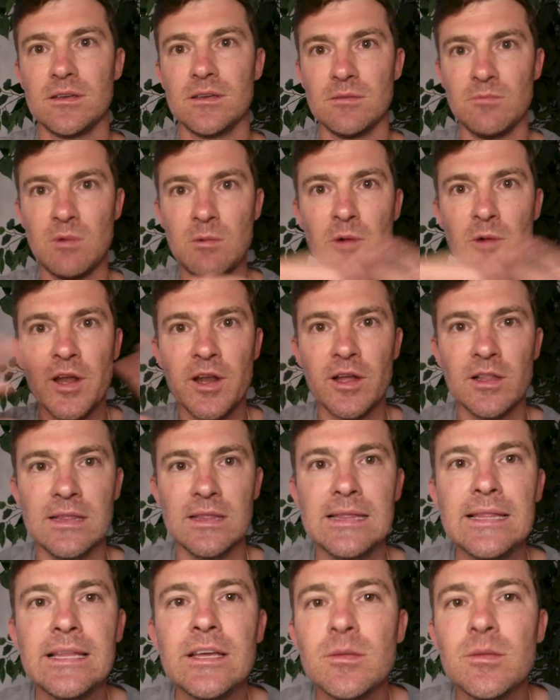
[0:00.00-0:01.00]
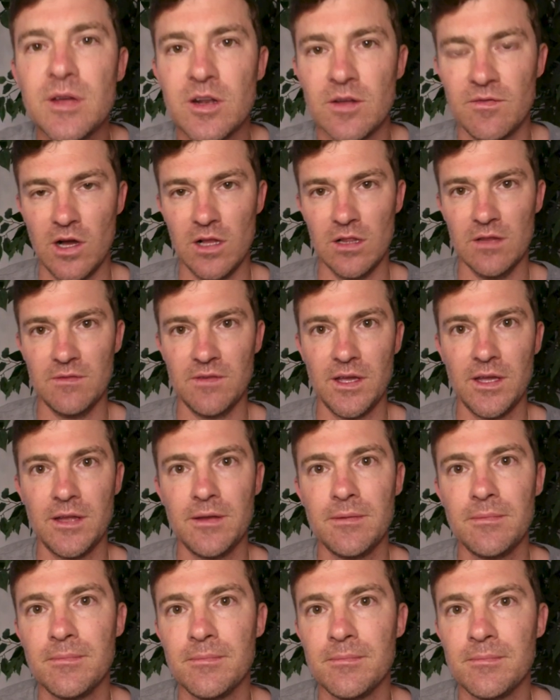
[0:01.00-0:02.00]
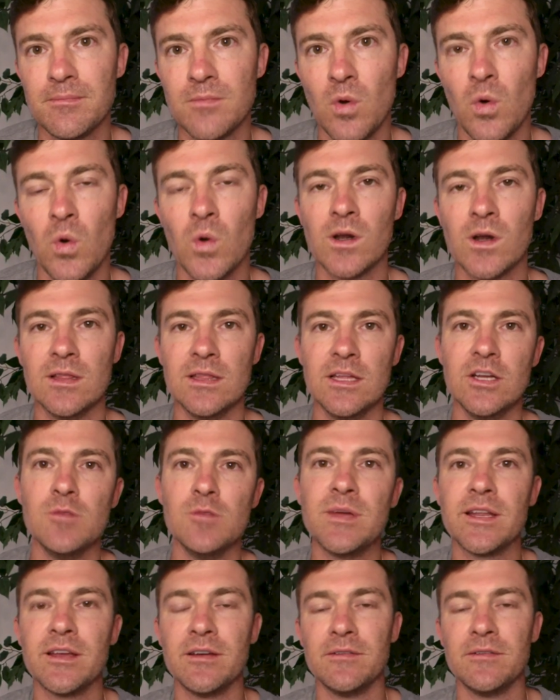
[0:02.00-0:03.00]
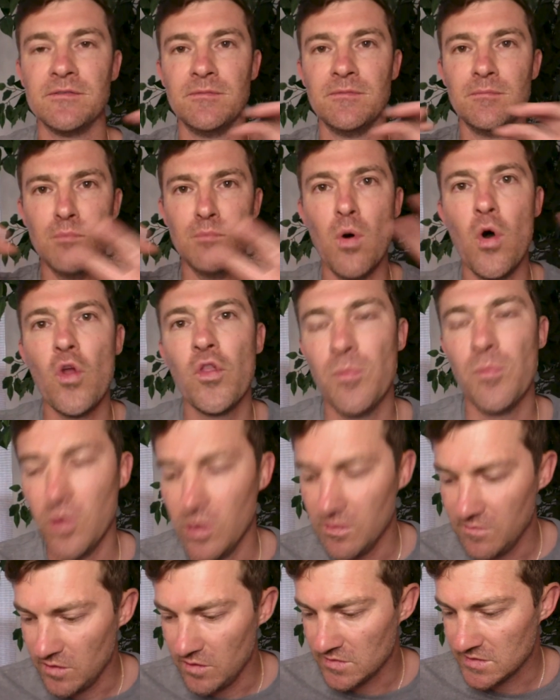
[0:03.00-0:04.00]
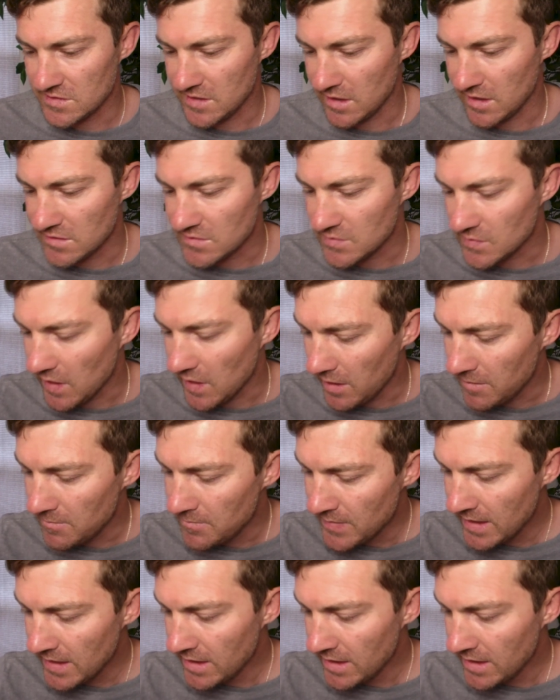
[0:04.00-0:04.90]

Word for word: we want a little bit of all of it or a little bit of multiple of those things, okay?